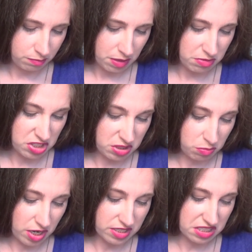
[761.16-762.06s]
maybe just
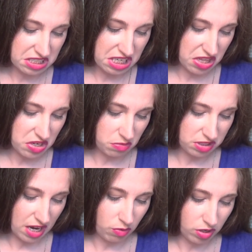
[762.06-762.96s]
press it together.
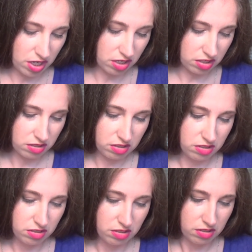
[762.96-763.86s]
Would that work?
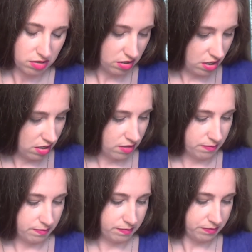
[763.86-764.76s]

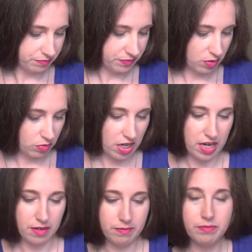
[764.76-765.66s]

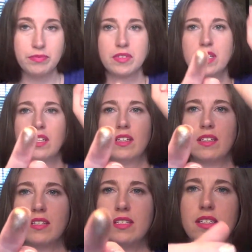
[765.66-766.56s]
Okay.
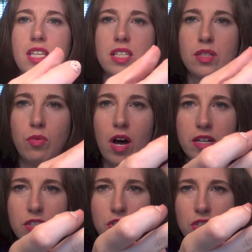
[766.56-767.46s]
This is the
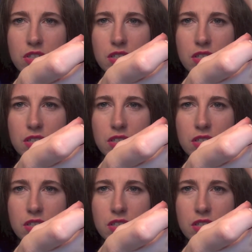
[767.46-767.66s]
swatch.